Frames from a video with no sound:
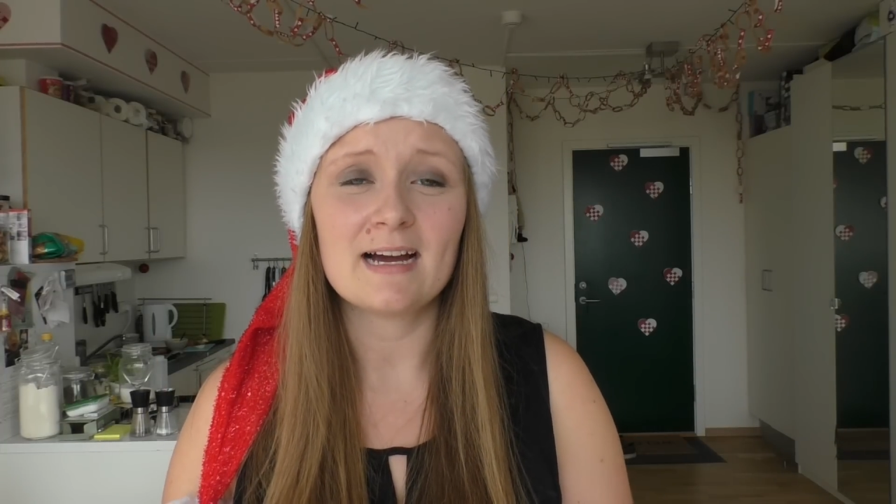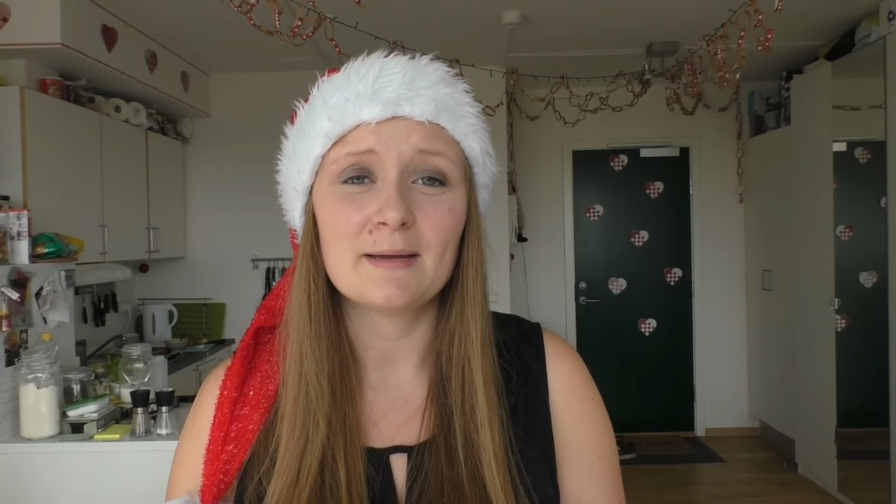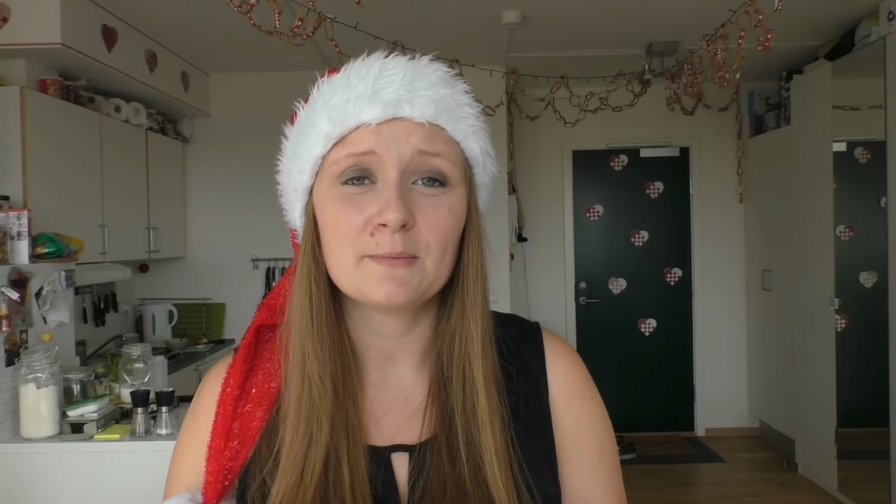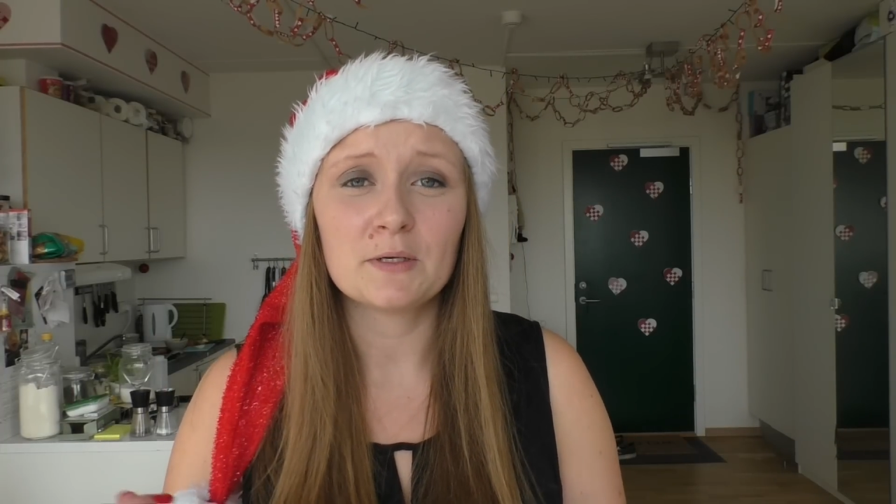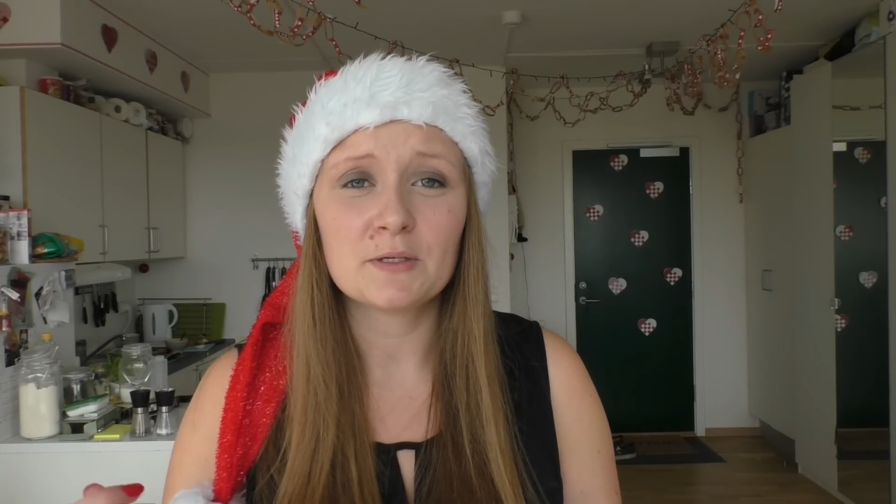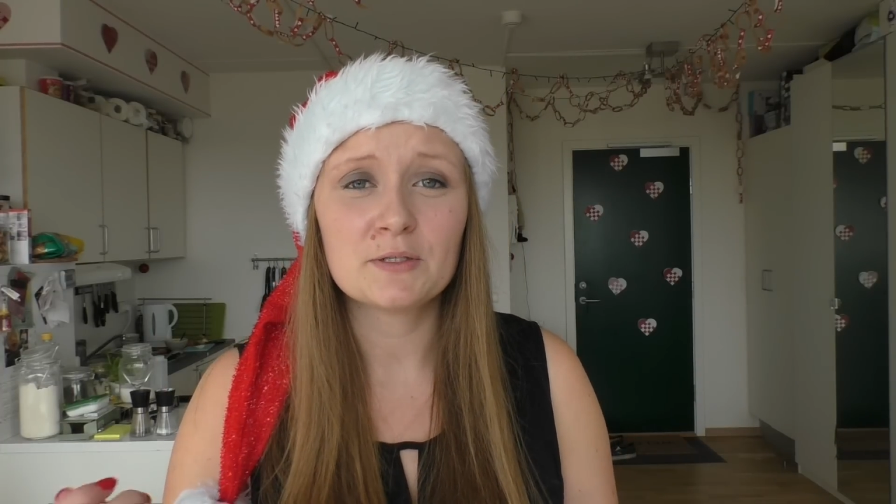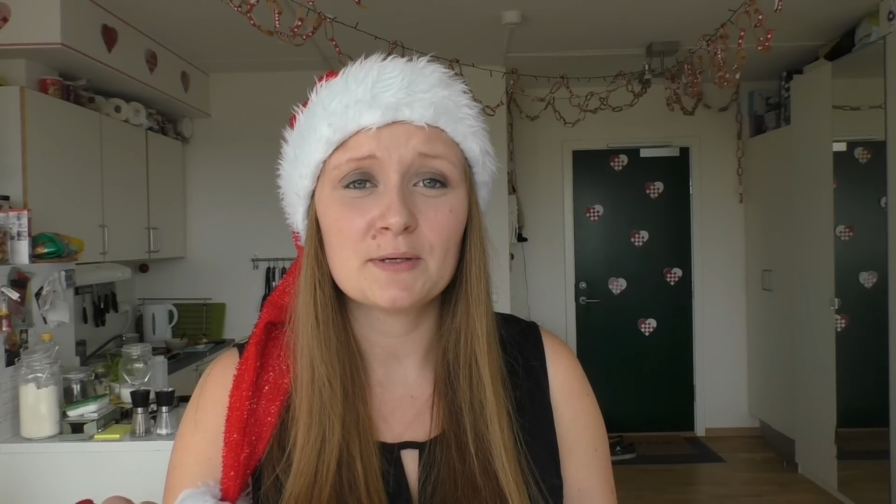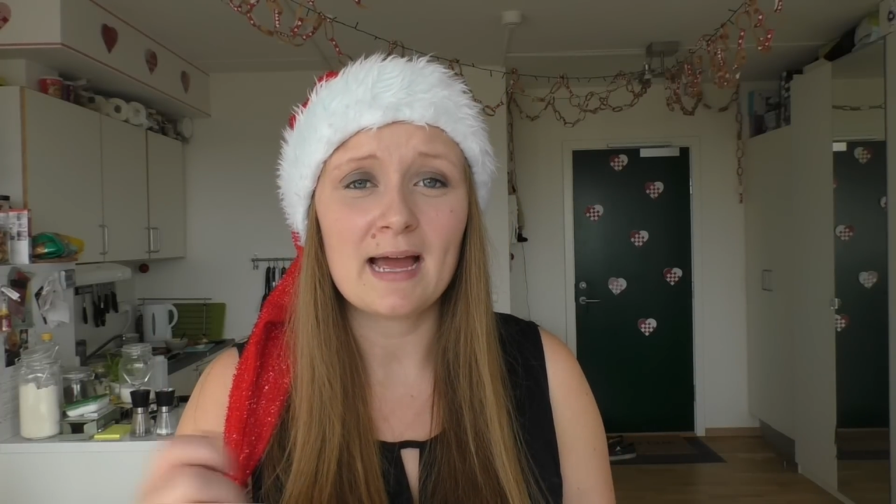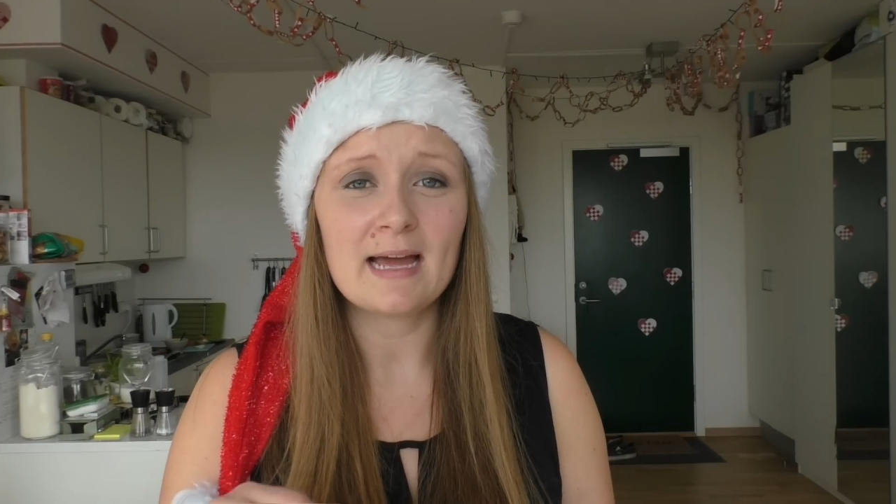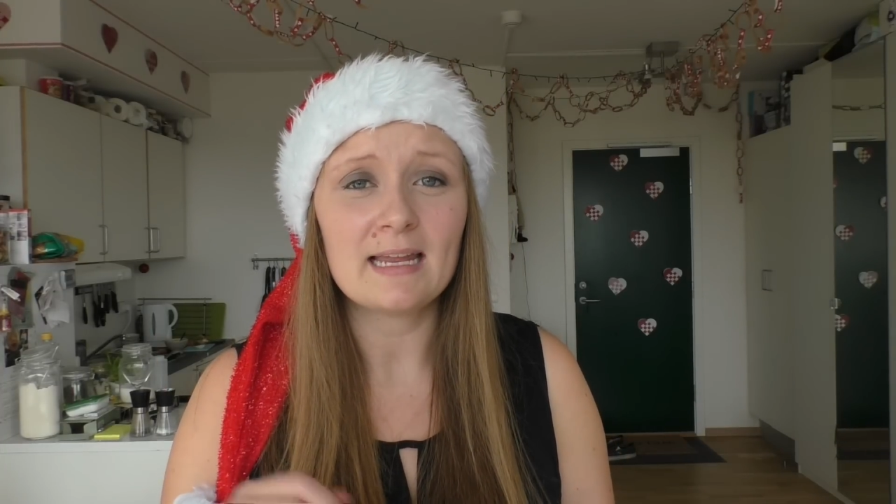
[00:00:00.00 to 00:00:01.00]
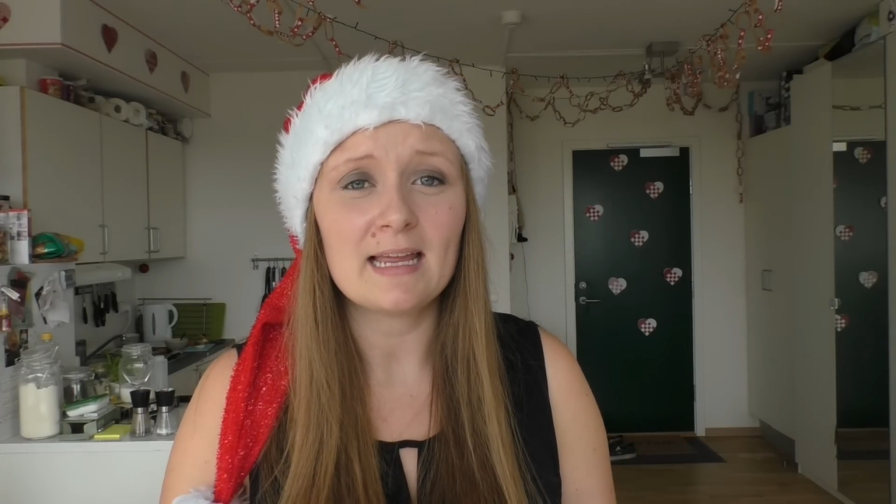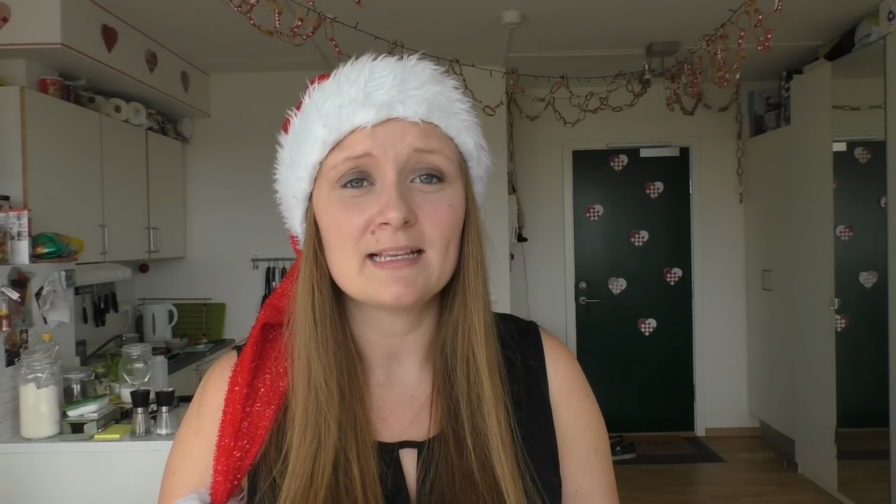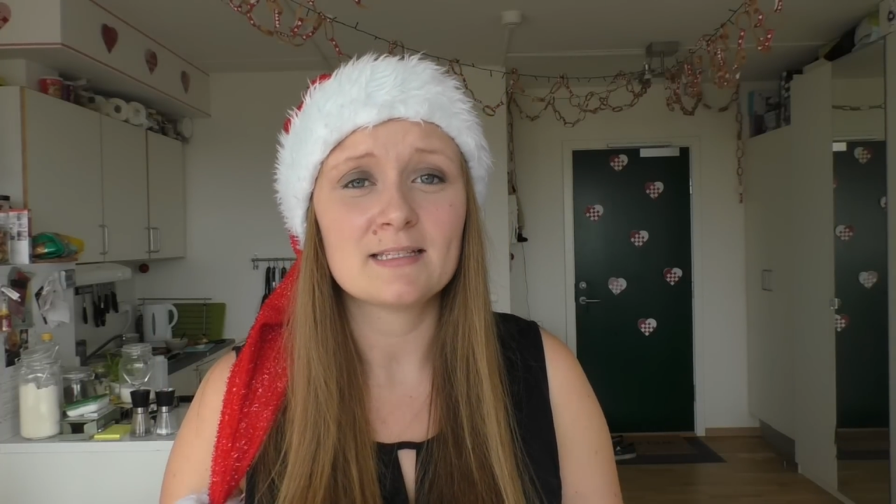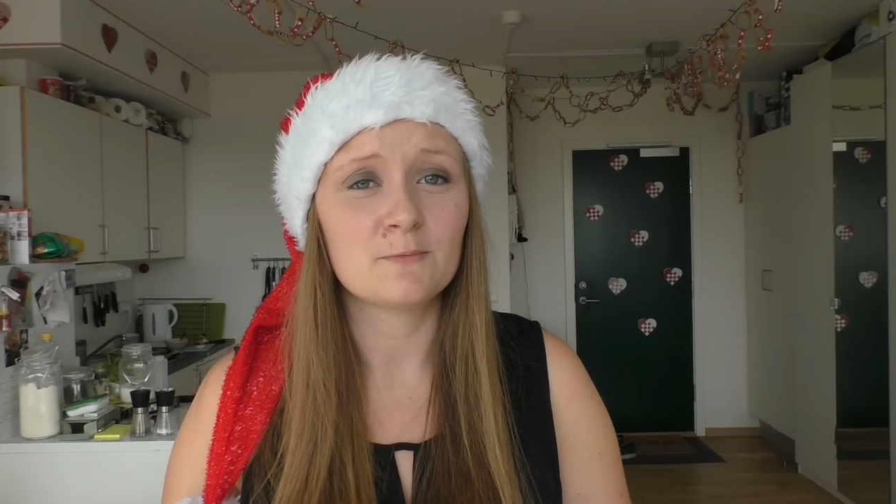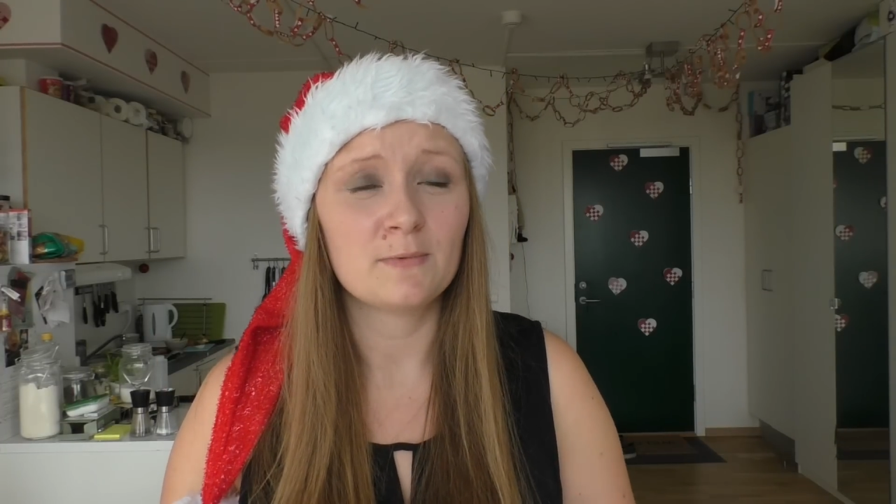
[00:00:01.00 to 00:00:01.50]
I'm going to add
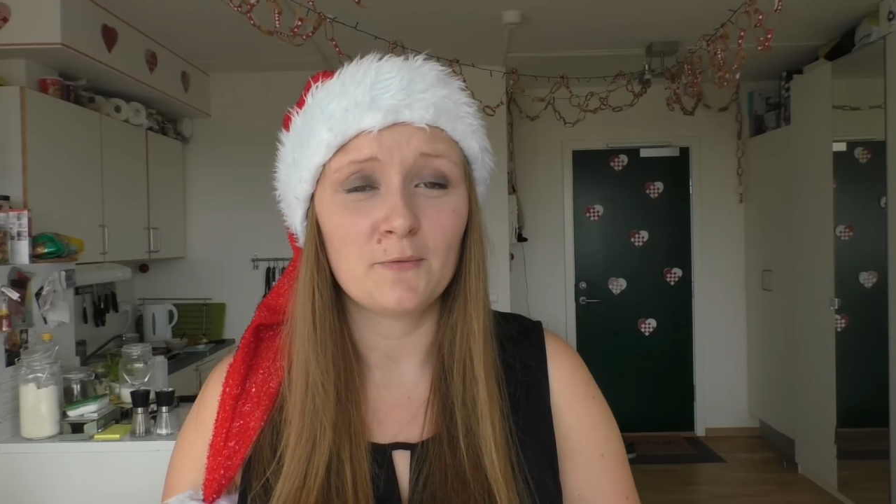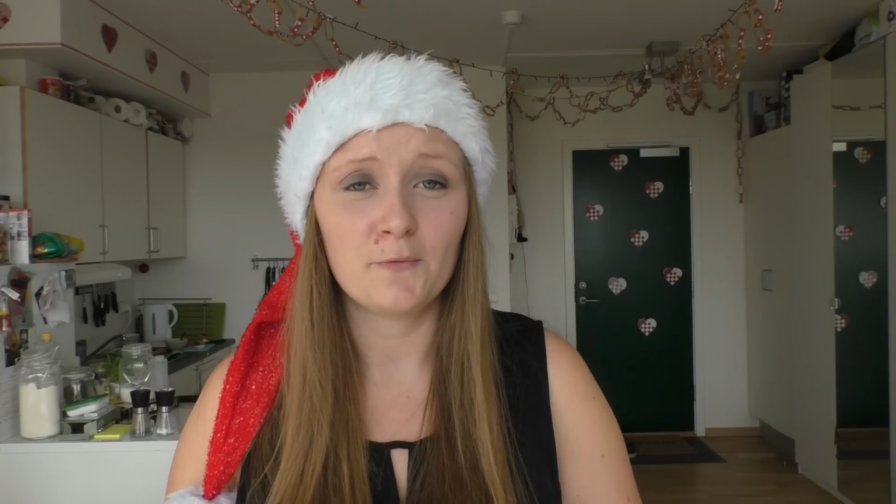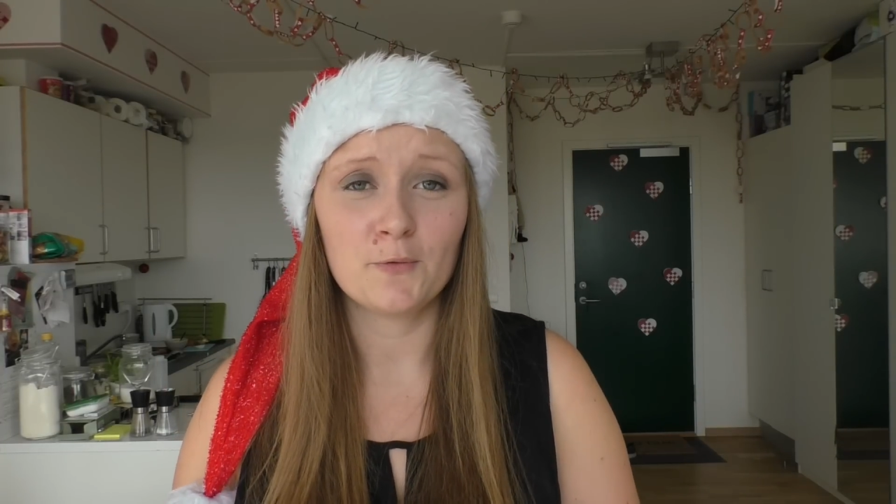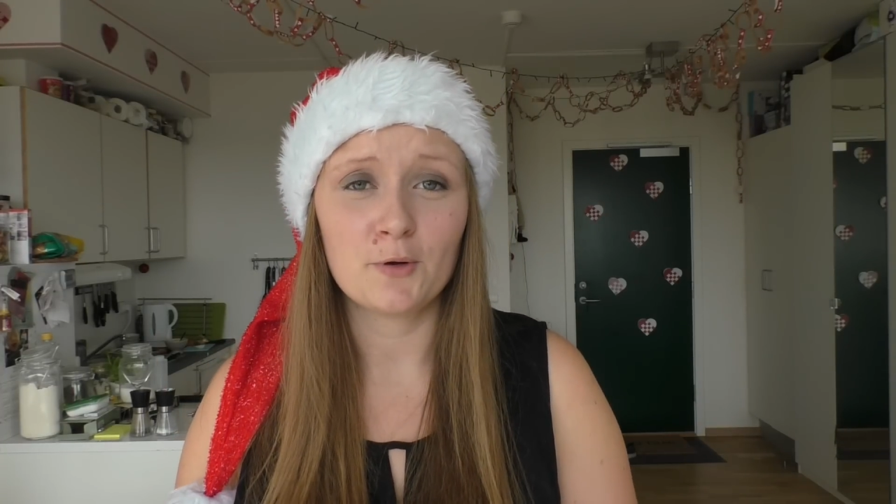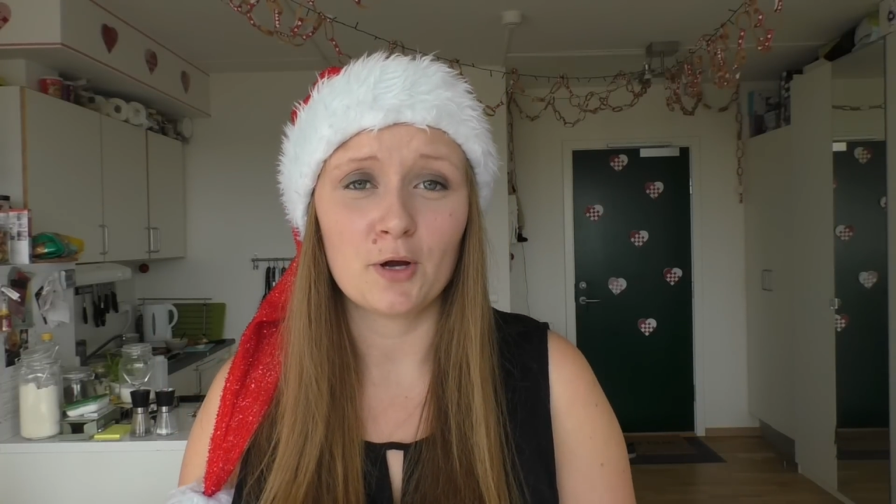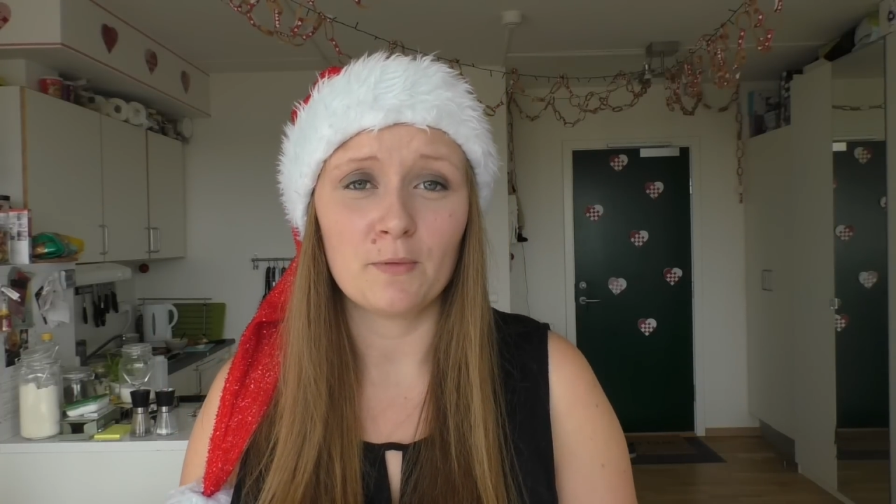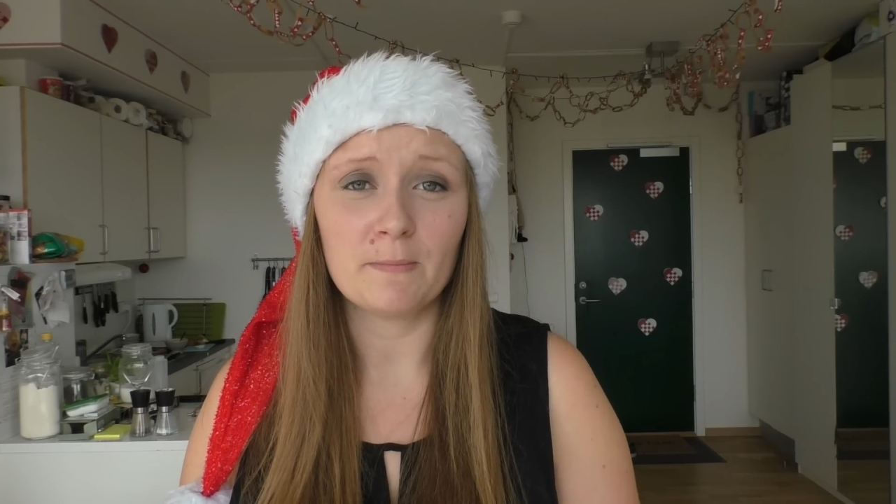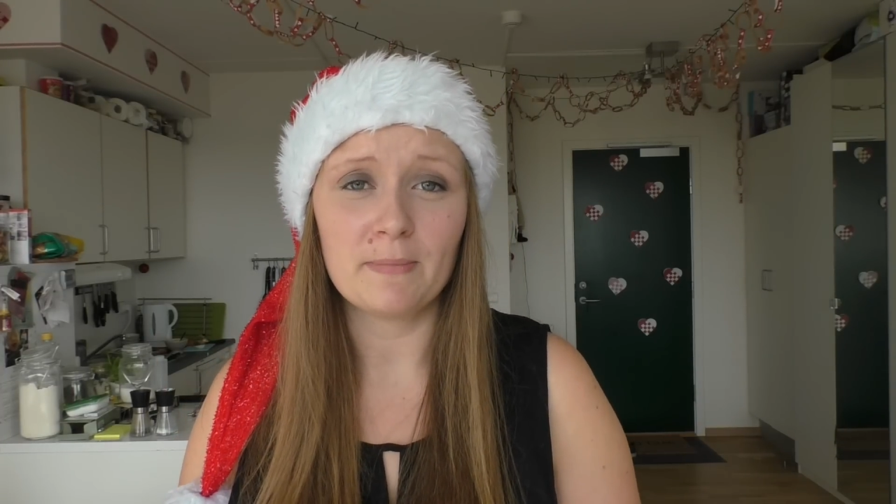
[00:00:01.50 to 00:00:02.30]
in some red food coloring